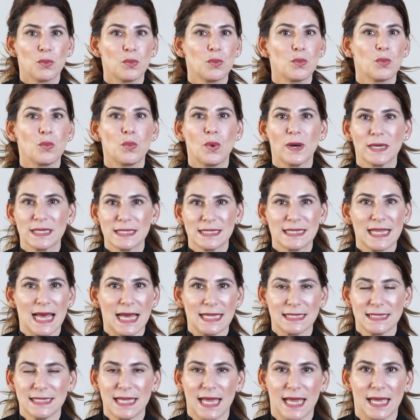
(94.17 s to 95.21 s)
What does
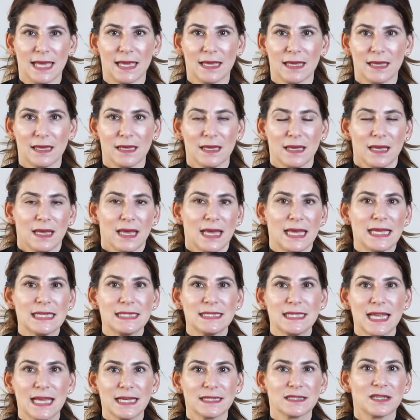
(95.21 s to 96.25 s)
that take? It
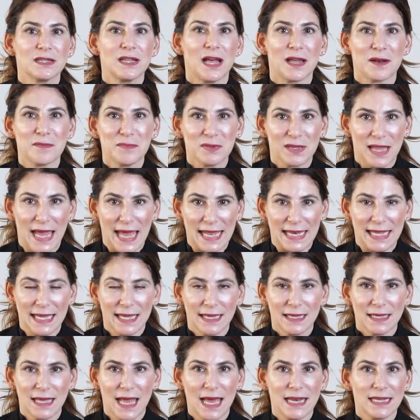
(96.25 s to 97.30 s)
takes a lot of
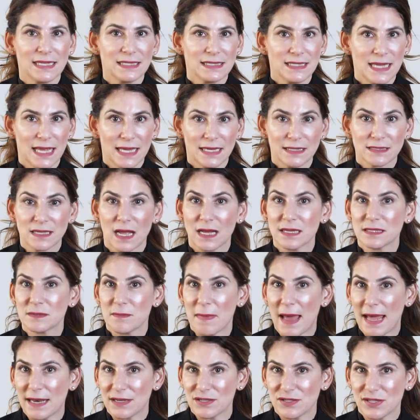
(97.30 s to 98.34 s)
planning, and it takes us
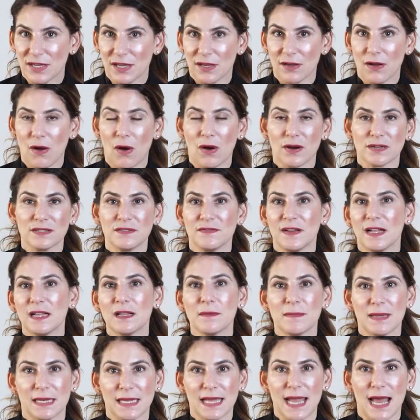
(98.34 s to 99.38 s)
managing our
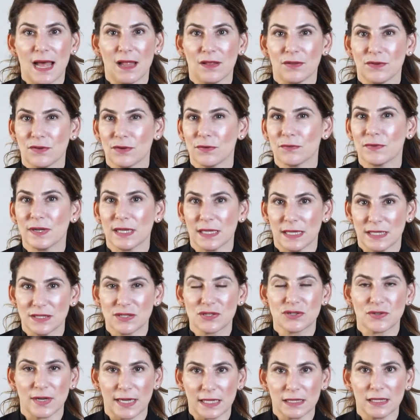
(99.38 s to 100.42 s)
development calendar really
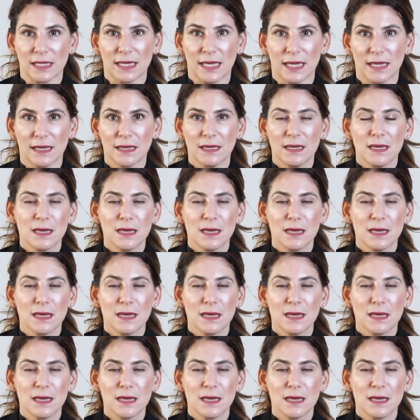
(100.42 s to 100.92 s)
strictly.